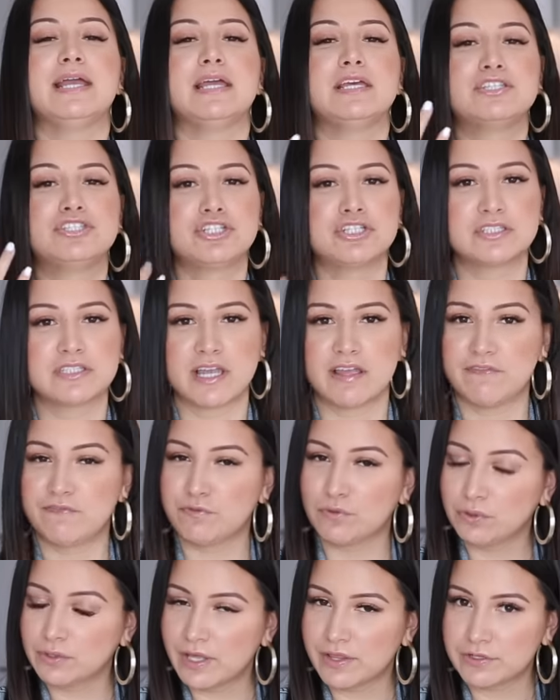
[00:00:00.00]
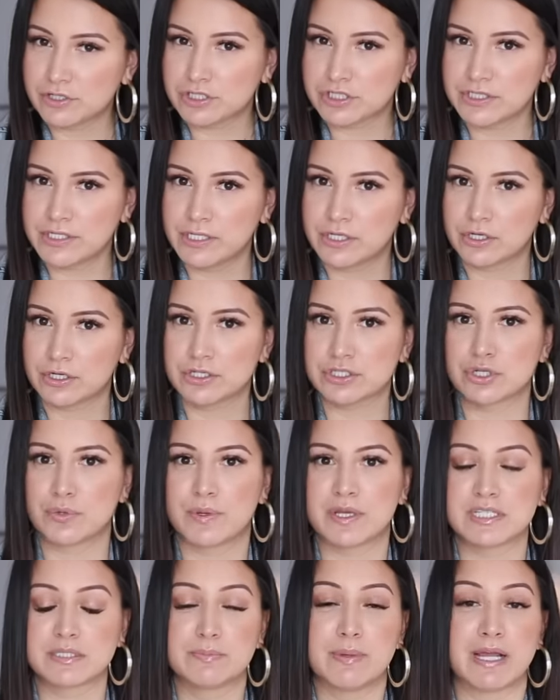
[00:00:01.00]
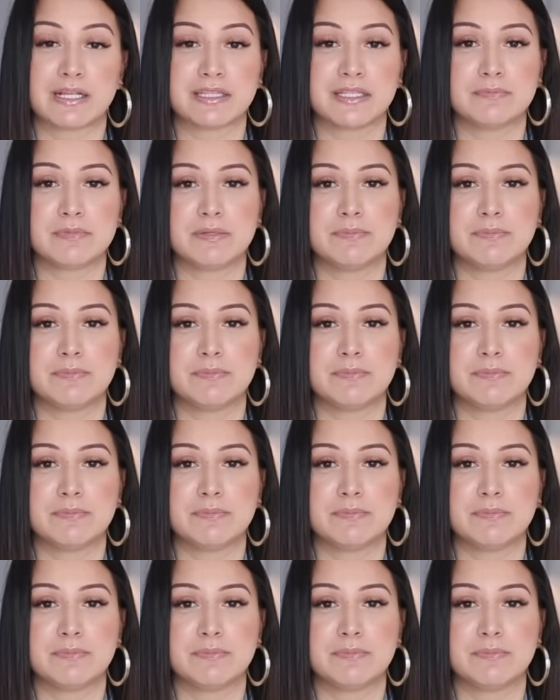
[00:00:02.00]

It's just a full leather sneaker, so expect them